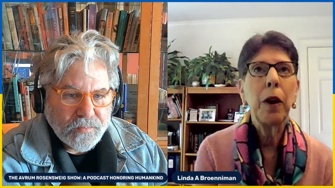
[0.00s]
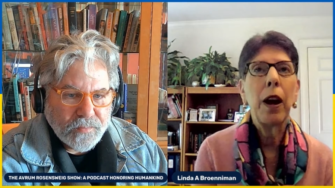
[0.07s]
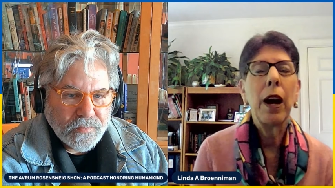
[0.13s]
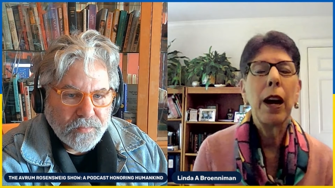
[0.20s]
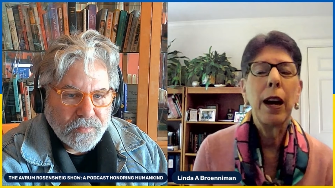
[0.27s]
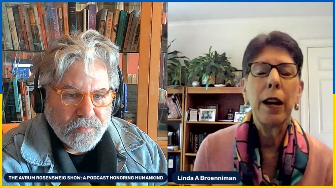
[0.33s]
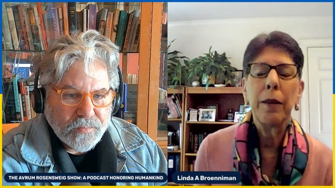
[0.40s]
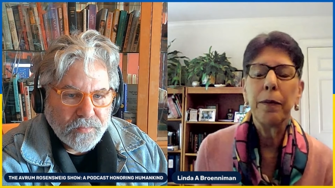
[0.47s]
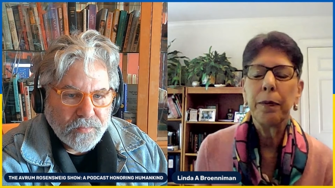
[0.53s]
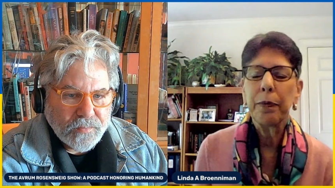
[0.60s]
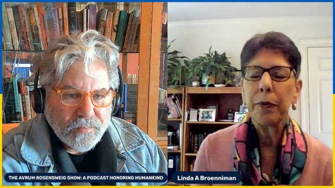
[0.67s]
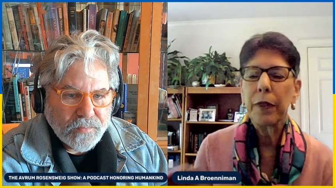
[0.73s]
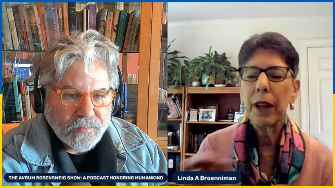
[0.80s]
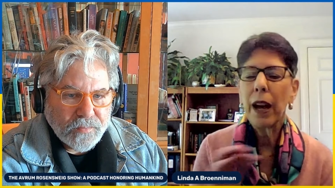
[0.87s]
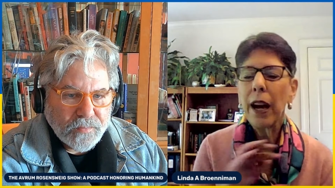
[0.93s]
Speaker 1: um,
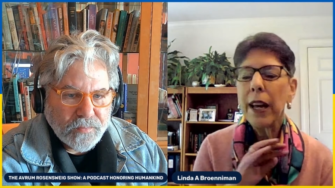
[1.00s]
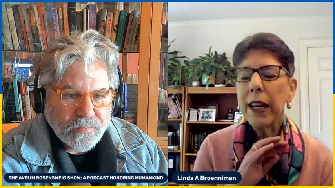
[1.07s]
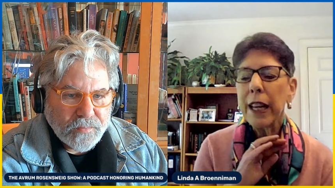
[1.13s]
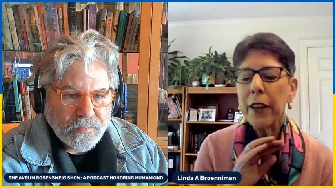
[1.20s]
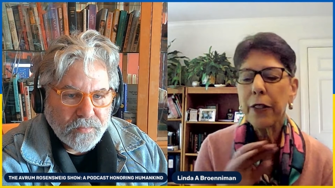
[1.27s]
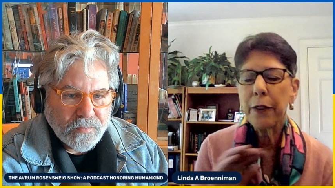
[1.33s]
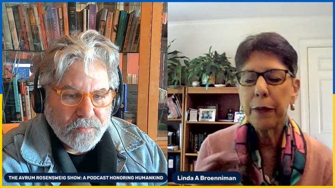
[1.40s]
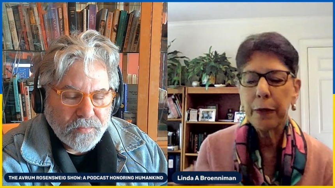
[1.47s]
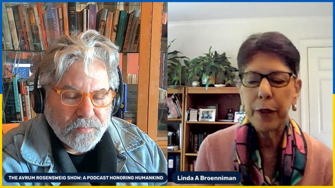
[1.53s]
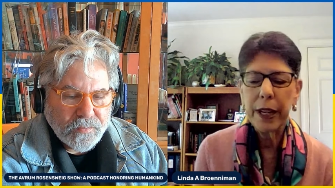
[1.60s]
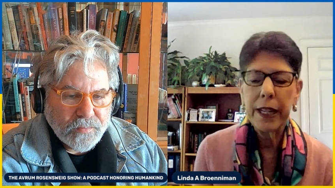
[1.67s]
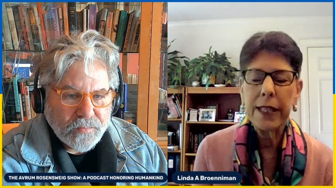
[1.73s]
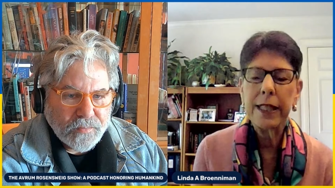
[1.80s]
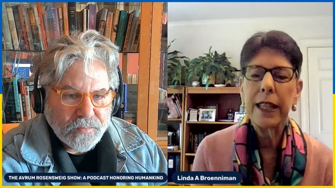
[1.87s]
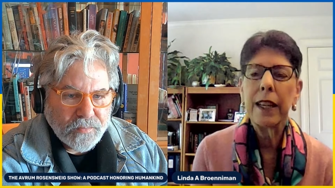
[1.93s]
any other
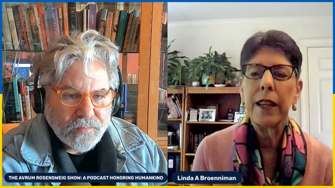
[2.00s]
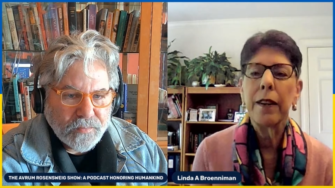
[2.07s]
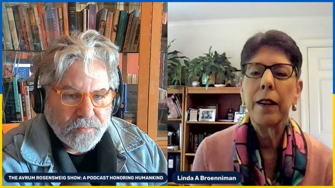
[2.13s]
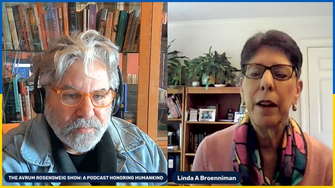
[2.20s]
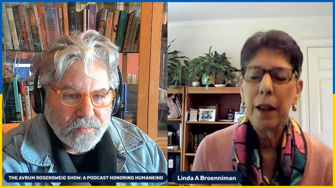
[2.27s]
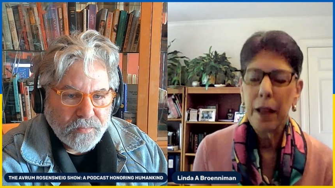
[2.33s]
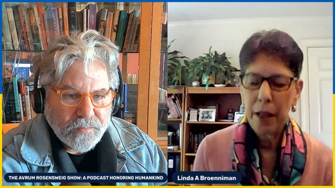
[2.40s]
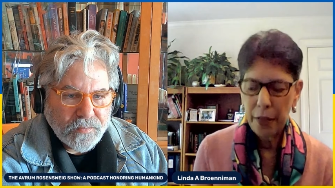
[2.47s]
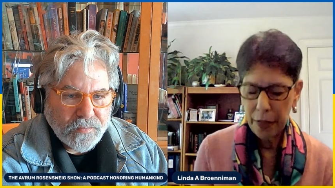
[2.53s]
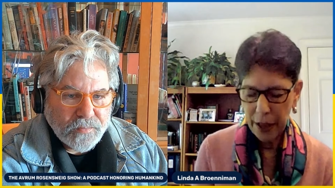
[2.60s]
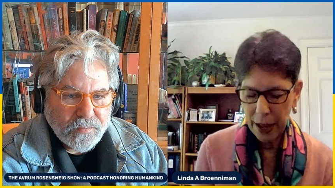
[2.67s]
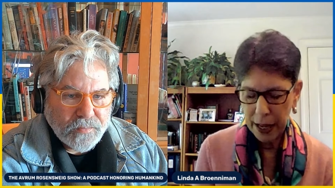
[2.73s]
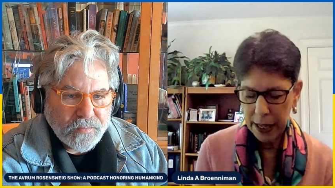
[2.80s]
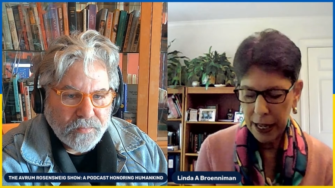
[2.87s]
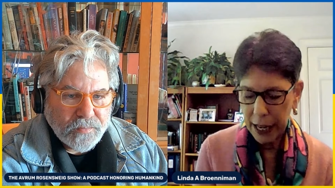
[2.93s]
reason
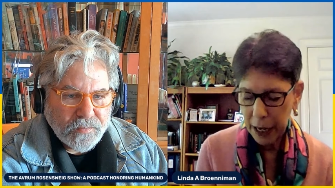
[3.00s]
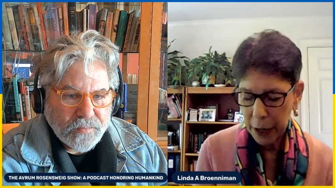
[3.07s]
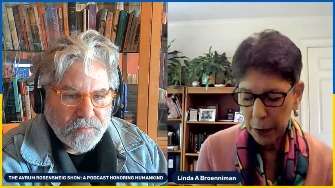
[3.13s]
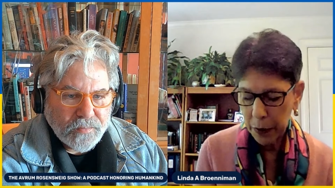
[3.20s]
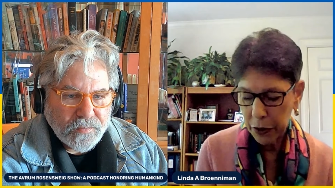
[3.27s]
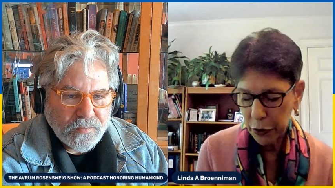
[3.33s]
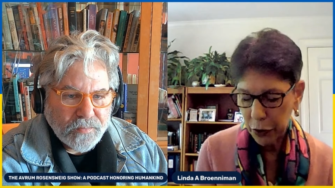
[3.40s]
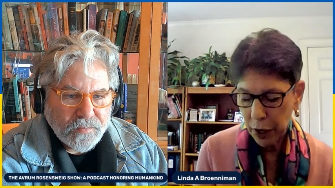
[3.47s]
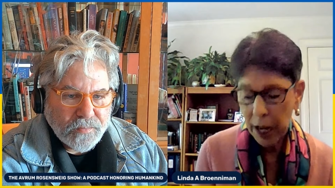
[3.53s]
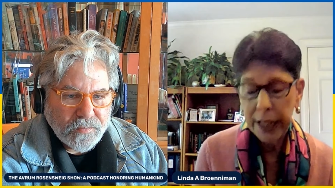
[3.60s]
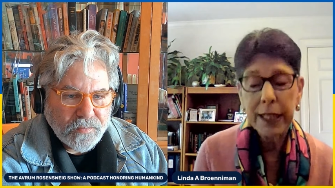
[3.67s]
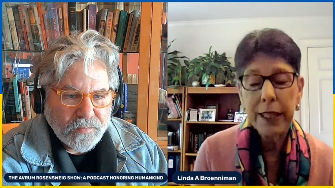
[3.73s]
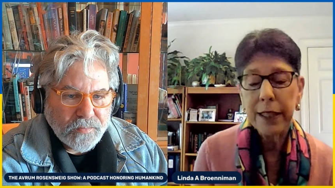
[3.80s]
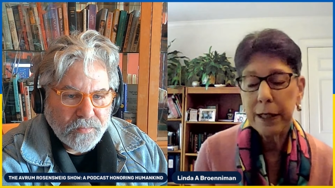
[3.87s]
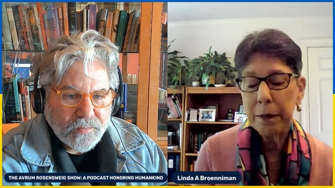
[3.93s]
than he was trying
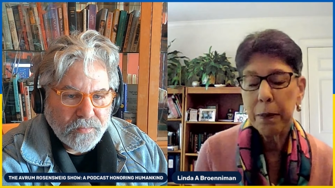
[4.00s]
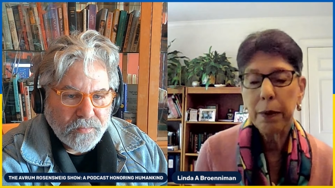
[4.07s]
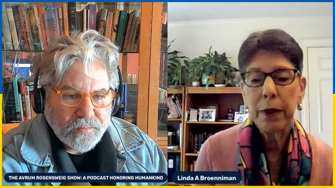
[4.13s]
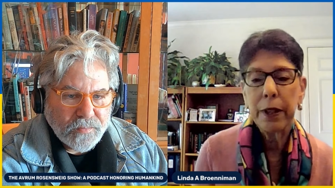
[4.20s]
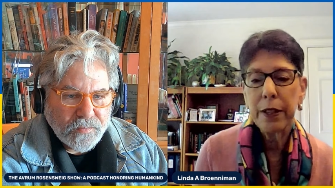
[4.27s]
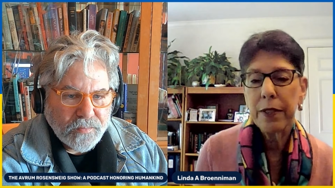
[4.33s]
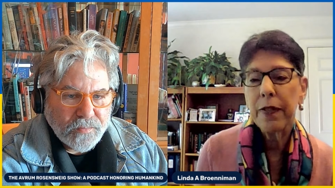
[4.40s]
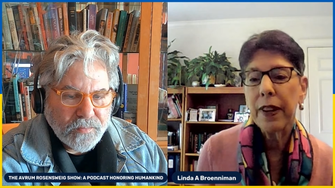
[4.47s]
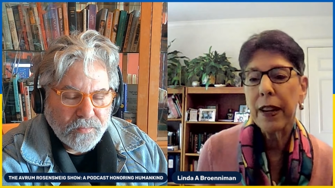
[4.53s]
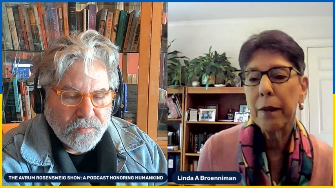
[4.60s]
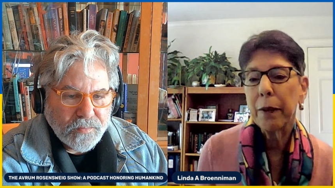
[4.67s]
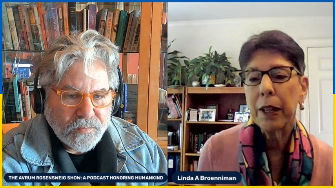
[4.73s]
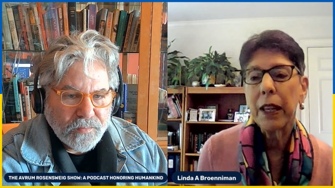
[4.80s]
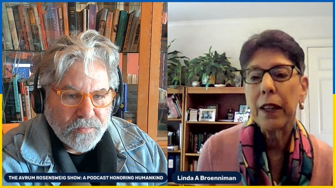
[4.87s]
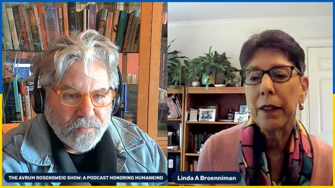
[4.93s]
to support his
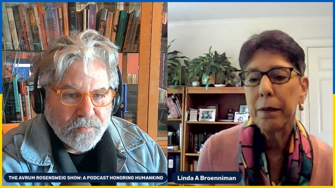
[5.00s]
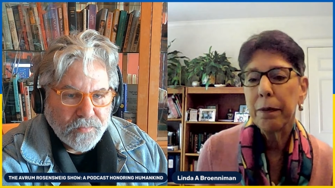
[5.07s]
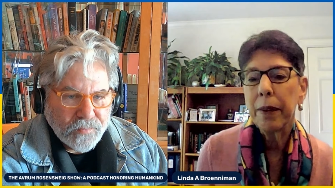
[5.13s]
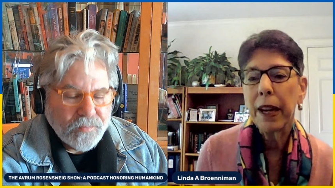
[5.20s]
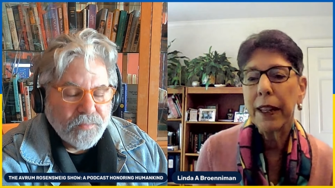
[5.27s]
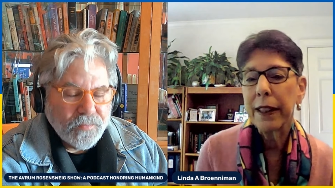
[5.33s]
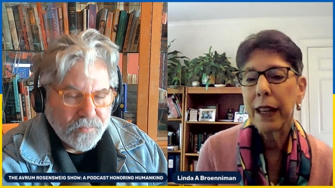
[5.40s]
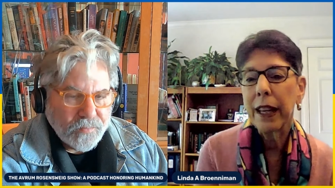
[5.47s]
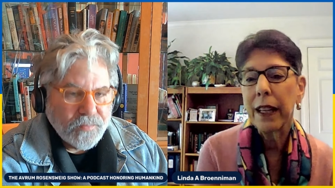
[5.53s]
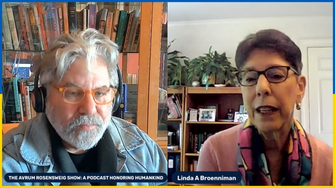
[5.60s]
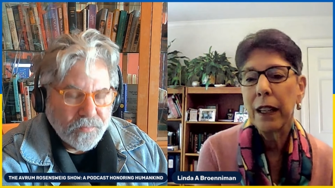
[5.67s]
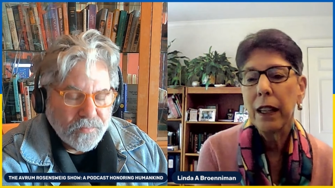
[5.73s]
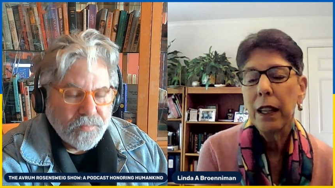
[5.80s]
family back mm -hmm. then.